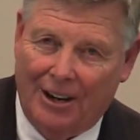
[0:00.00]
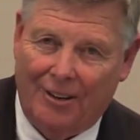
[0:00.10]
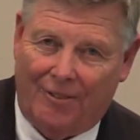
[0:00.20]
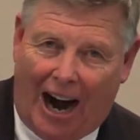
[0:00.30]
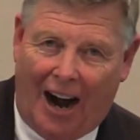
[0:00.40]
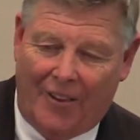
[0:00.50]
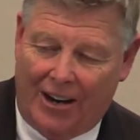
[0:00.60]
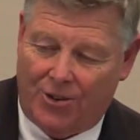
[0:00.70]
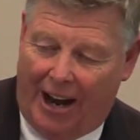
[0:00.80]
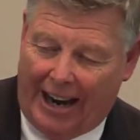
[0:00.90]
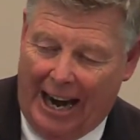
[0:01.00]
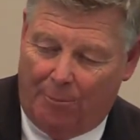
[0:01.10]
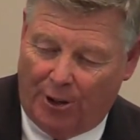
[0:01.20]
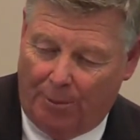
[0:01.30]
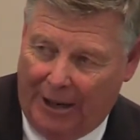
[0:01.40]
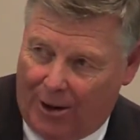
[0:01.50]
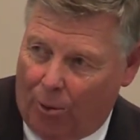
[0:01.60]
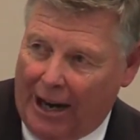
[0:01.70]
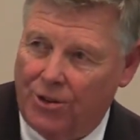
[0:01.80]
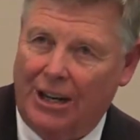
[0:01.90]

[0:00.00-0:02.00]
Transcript: Fire that's not able to be quenched.